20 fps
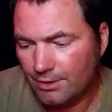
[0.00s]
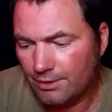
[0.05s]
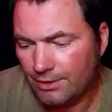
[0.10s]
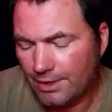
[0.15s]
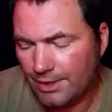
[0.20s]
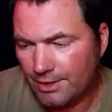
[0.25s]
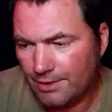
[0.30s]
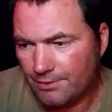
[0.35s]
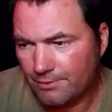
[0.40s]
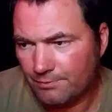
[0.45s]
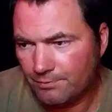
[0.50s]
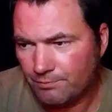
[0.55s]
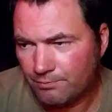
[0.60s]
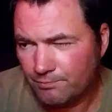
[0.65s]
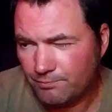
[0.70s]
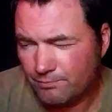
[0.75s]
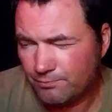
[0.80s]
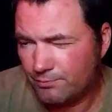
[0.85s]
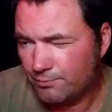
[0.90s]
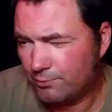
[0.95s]
Now,
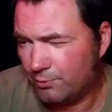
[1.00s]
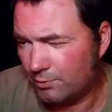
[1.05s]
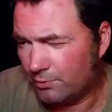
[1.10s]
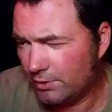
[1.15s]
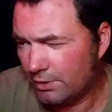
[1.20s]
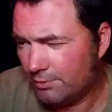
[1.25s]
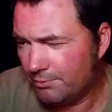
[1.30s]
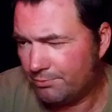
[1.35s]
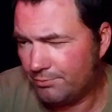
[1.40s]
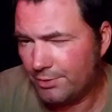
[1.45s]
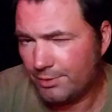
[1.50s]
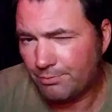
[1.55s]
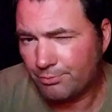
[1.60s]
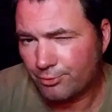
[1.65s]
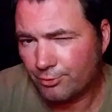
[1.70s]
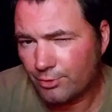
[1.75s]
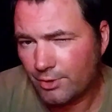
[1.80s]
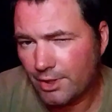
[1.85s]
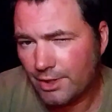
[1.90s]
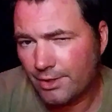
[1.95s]
a little bit
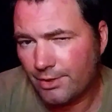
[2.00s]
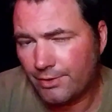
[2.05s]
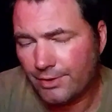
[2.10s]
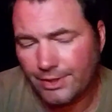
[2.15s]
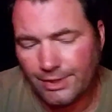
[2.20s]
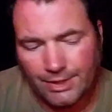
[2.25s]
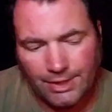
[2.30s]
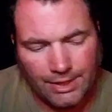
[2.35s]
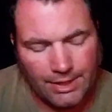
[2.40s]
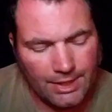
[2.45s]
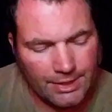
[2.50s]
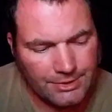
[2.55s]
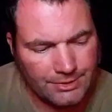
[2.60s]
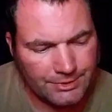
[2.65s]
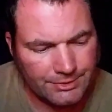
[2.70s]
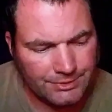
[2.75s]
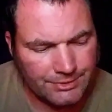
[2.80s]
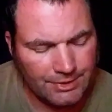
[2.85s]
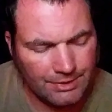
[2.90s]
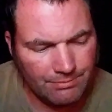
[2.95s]
prior, he had
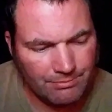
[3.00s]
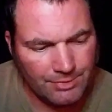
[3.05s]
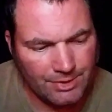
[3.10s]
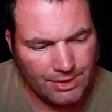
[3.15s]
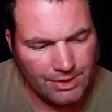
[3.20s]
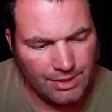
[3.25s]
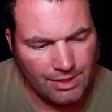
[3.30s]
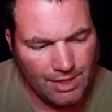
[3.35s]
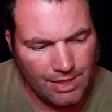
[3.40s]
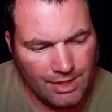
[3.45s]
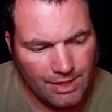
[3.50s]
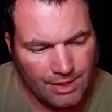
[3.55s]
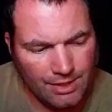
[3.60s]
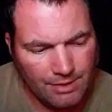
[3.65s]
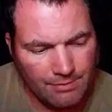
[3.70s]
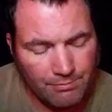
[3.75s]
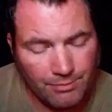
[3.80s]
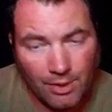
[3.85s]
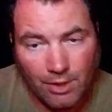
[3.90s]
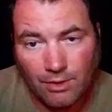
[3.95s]
actually sent me
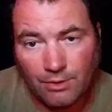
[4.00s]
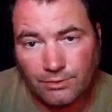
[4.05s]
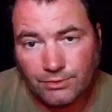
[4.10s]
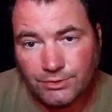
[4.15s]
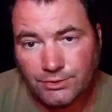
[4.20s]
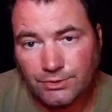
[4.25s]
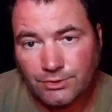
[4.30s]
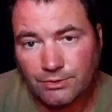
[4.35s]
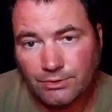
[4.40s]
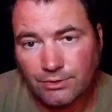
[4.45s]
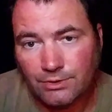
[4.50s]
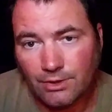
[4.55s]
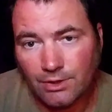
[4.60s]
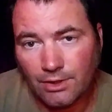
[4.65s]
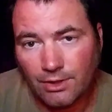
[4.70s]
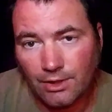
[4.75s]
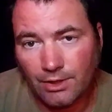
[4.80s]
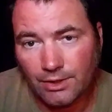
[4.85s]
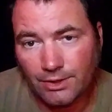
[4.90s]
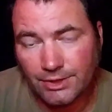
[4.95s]
a Balls
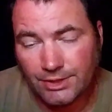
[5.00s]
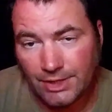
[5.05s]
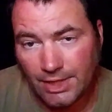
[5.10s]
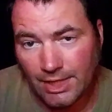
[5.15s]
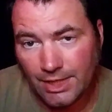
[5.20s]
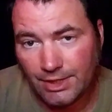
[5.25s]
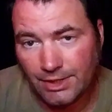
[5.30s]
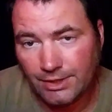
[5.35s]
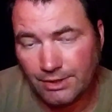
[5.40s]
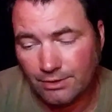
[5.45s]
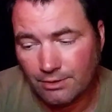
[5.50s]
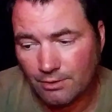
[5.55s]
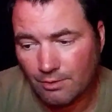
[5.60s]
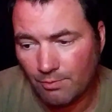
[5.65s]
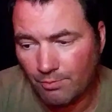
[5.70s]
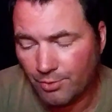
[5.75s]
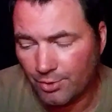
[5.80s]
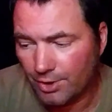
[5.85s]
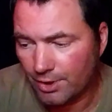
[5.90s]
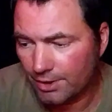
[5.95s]
canning
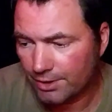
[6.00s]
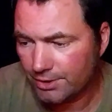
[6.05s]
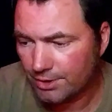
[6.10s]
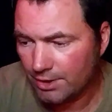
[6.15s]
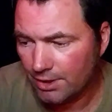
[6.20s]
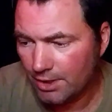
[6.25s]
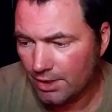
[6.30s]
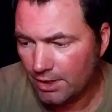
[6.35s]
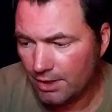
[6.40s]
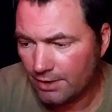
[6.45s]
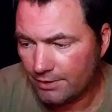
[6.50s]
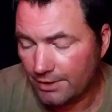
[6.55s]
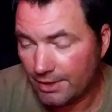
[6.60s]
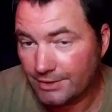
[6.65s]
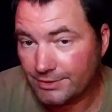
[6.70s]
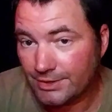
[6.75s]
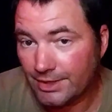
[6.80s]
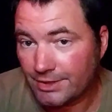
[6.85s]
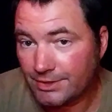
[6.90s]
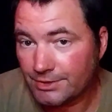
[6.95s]
book
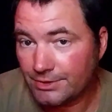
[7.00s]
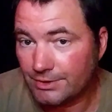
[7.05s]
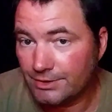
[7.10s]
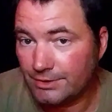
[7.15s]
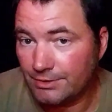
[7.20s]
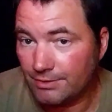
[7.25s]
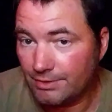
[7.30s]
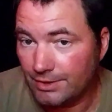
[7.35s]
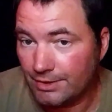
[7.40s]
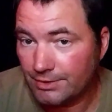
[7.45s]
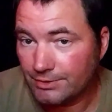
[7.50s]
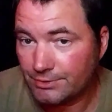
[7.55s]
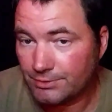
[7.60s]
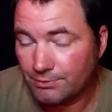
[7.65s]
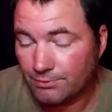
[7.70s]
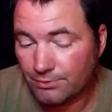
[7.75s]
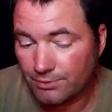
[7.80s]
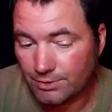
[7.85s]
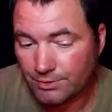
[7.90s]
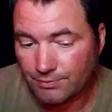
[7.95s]
that is actually in
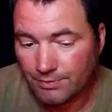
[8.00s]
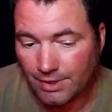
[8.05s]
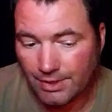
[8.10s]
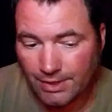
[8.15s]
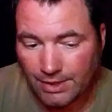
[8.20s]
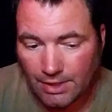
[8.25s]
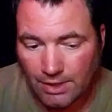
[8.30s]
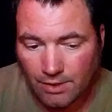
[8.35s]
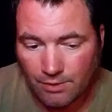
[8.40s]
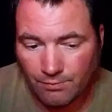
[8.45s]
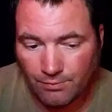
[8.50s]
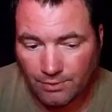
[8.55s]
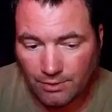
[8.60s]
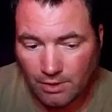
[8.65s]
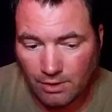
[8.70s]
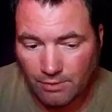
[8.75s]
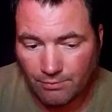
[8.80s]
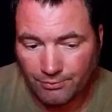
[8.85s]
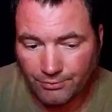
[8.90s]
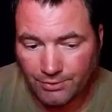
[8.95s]
storage right now,
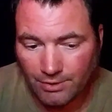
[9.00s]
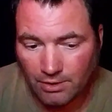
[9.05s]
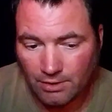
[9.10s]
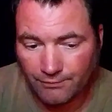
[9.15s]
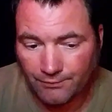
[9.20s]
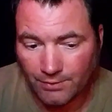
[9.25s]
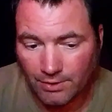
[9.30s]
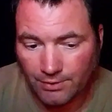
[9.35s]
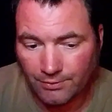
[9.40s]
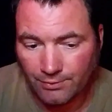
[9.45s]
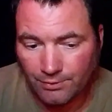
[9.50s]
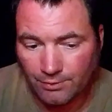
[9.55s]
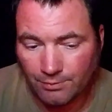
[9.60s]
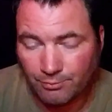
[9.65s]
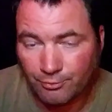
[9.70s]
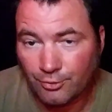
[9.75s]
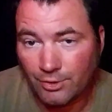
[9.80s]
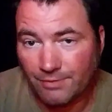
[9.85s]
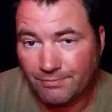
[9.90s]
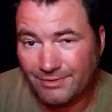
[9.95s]
along with all of our other
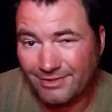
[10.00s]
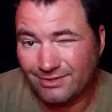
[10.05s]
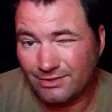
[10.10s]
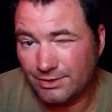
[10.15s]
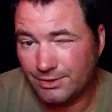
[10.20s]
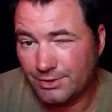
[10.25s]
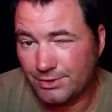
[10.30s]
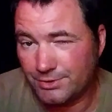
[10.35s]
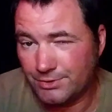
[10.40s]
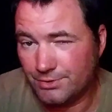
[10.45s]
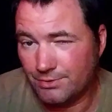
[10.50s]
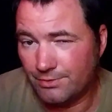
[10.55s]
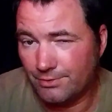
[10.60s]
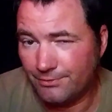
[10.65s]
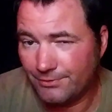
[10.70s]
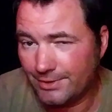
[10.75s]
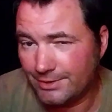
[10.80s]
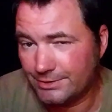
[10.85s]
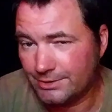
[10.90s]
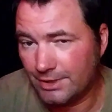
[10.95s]
prepping literature
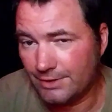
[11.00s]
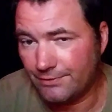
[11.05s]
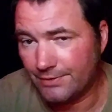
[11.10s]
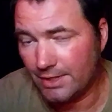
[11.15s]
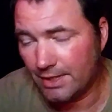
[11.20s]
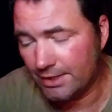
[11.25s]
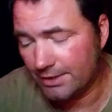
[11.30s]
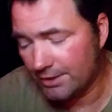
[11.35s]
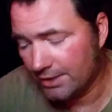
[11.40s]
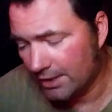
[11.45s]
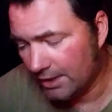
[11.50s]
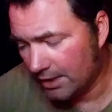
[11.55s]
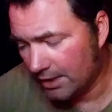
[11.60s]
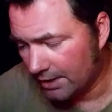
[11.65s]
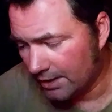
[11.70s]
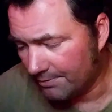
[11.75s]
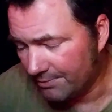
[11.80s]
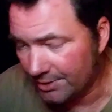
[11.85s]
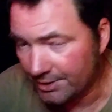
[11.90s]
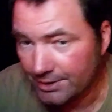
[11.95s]
and things like that,
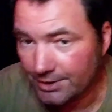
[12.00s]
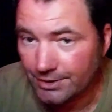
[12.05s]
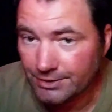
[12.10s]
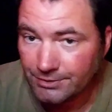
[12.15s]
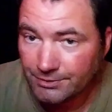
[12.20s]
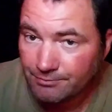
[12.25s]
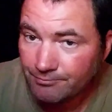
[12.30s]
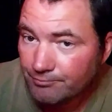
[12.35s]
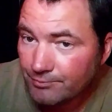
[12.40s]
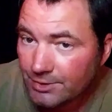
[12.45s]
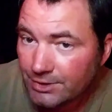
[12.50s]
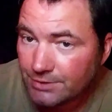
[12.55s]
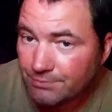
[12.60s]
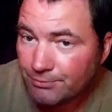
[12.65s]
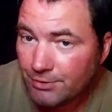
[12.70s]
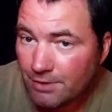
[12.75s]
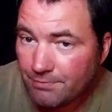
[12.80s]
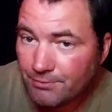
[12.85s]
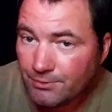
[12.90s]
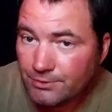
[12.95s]
because us
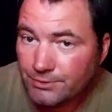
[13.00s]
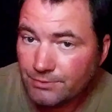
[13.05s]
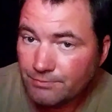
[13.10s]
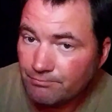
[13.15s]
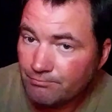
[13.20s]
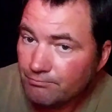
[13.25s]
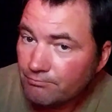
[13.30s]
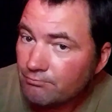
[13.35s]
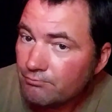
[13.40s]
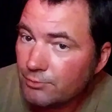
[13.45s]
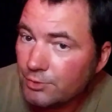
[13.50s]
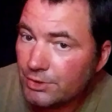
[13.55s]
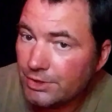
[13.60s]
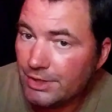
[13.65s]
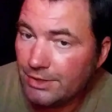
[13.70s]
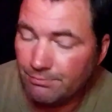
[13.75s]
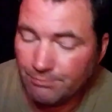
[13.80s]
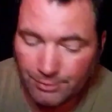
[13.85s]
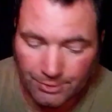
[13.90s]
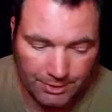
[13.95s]
preppers, you
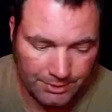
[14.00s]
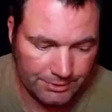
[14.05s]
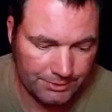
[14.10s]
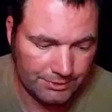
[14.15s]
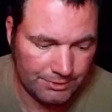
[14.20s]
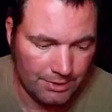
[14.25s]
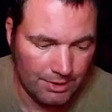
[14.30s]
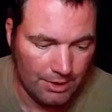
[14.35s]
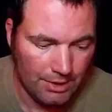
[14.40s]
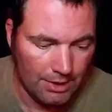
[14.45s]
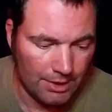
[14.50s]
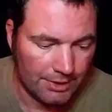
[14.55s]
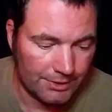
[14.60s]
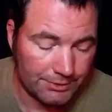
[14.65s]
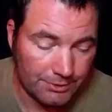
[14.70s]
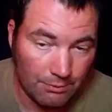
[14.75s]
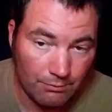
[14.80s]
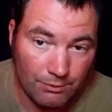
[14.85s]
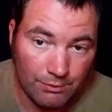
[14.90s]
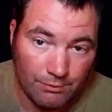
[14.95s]
keep books,
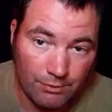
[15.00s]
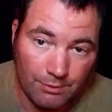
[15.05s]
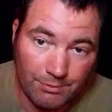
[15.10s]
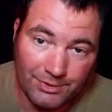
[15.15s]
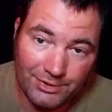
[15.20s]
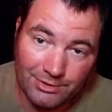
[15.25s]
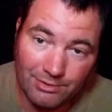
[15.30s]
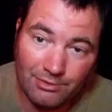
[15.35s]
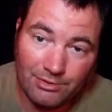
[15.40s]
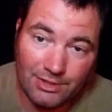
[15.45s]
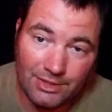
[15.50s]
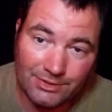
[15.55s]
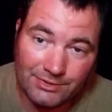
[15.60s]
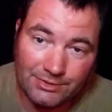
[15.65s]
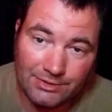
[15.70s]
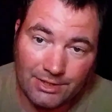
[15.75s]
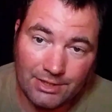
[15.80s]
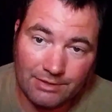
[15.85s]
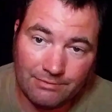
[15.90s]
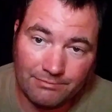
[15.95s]
so we will be
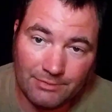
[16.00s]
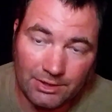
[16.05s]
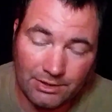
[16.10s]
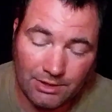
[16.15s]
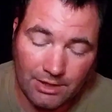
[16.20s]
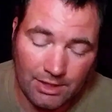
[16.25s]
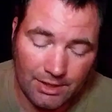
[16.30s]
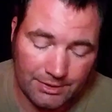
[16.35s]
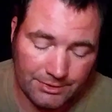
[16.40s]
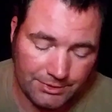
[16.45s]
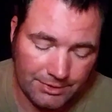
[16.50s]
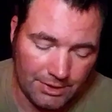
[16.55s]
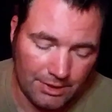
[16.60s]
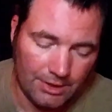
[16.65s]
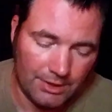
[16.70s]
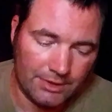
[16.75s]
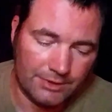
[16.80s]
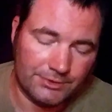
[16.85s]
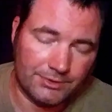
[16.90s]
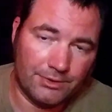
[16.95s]
utilizing that a lot.
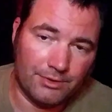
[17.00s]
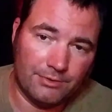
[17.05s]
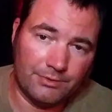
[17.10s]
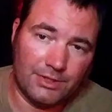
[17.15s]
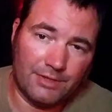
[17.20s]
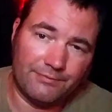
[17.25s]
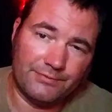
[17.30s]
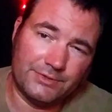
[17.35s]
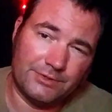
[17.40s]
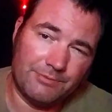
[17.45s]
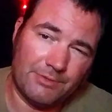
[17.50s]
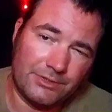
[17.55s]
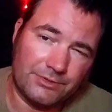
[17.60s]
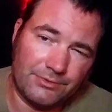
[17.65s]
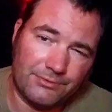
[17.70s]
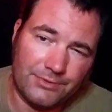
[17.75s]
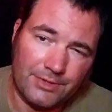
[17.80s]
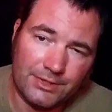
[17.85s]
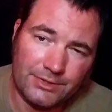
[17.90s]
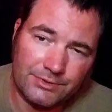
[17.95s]
So definitely
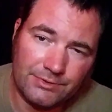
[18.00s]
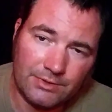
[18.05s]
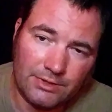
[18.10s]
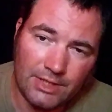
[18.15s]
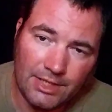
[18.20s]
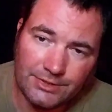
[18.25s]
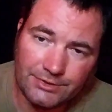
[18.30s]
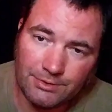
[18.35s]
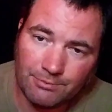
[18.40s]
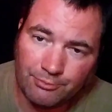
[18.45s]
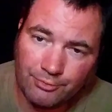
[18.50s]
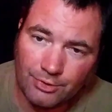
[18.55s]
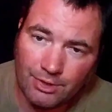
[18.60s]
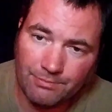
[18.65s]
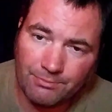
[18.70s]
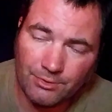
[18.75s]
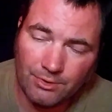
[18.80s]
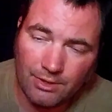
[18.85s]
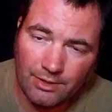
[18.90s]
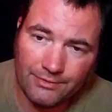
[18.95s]
special thanks to Alaska
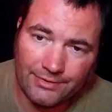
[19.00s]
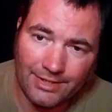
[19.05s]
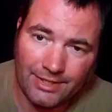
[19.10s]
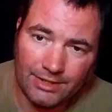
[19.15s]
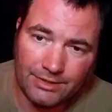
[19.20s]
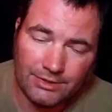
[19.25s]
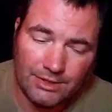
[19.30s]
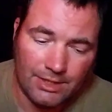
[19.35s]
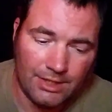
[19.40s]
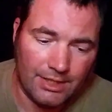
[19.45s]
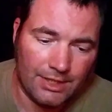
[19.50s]
Prepper on that.